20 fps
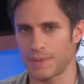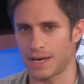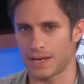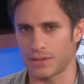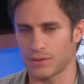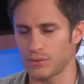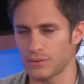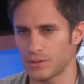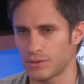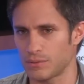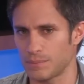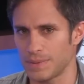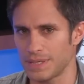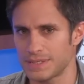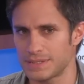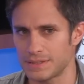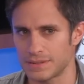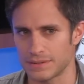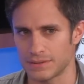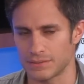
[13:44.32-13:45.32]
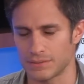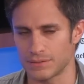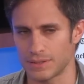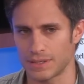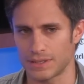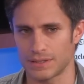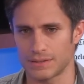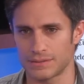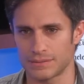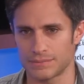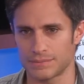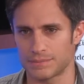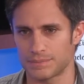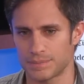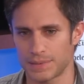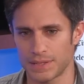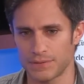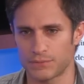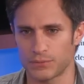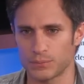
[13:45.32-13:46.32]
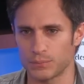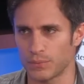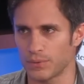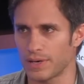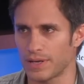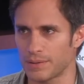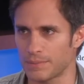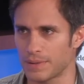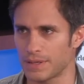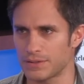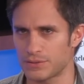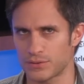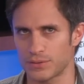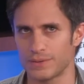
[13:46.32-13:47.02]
Maradona or Messi, you know, I can play football like Maradona.